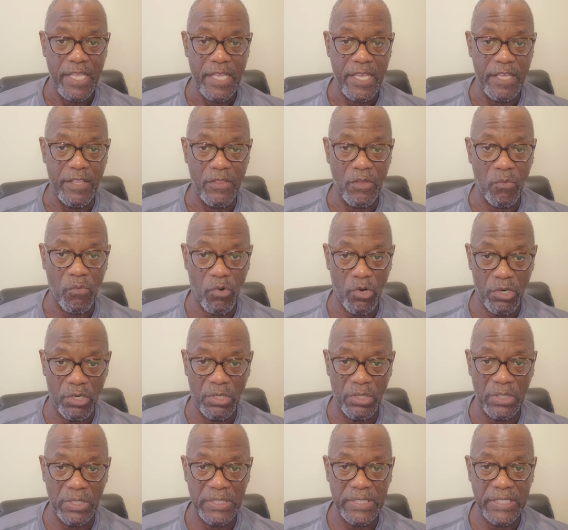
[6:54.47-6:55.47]
in the
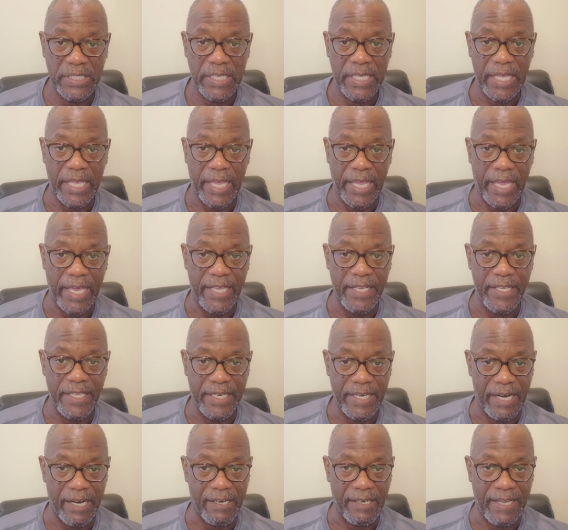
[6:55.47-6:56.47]
world and
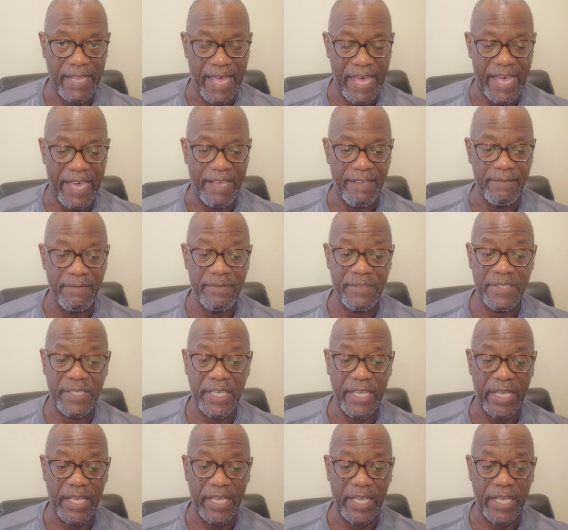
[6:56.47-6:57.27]
in our lives.